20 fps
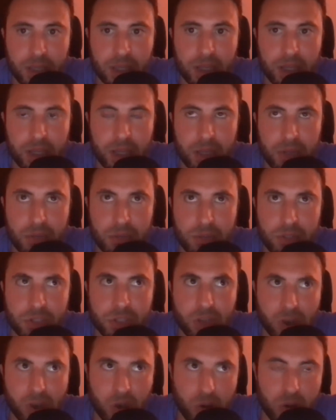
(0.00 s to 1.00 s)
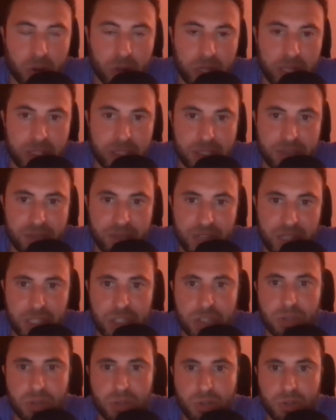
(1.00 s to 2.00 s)
It was just a whole list of
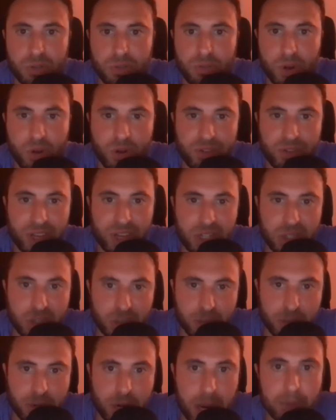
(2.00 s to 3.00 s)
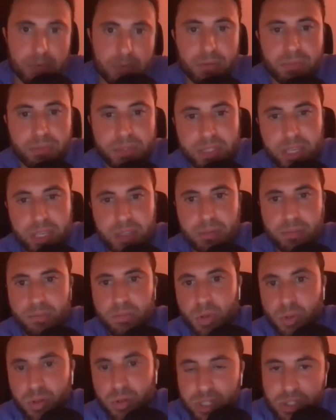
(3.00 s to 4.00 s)
issues, motivational problems and
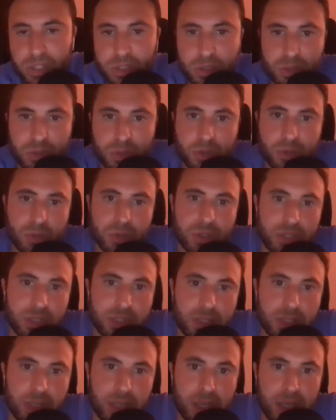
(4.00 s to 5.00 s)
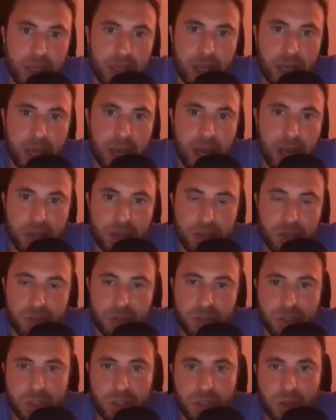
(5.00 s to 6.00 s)
mood issues. And so it was
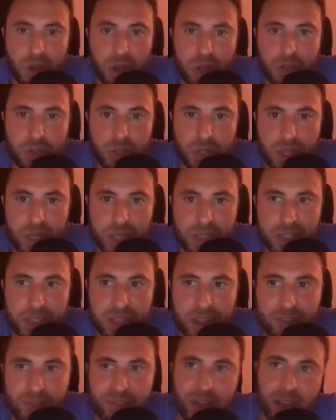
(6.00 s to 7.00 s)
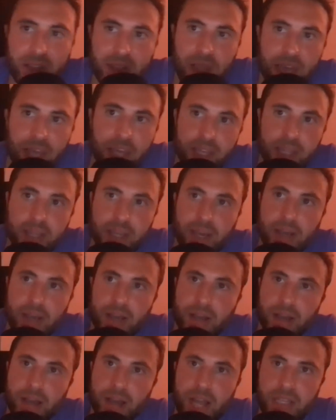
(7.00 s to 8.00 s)
just a laundry list. And I felt like
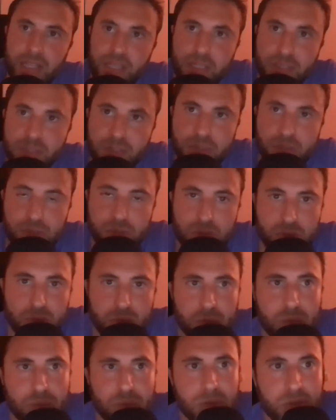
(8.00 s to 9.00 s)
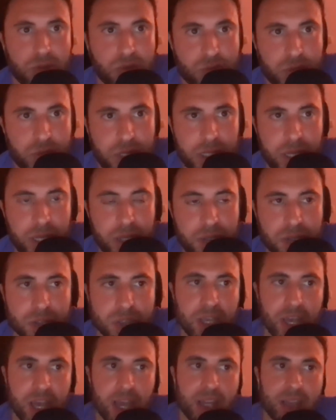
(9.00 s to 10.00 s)
I needed to really
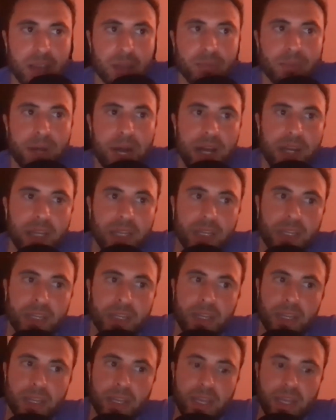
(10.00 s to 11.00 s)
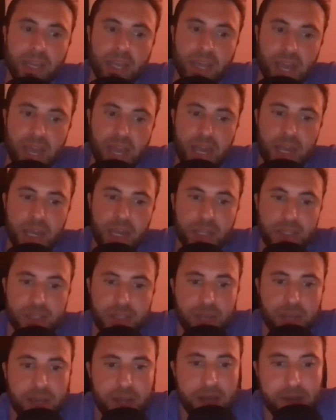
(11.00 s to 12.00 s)
understand the body and,
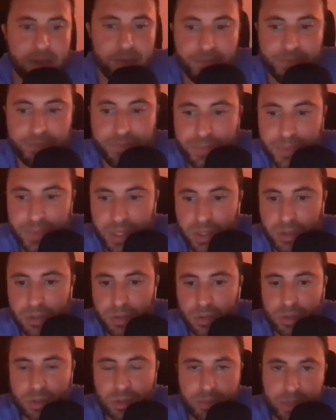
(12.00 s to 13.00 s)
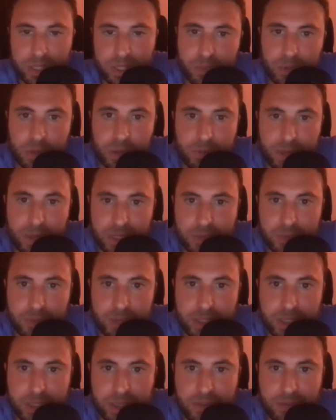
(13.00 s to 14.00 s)
do some experiments
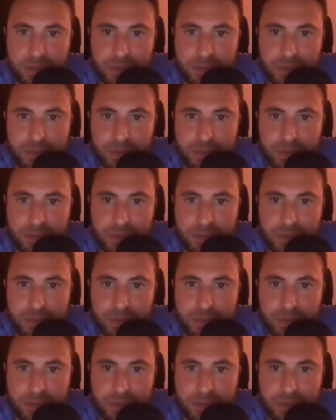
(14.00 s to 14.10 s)
myself.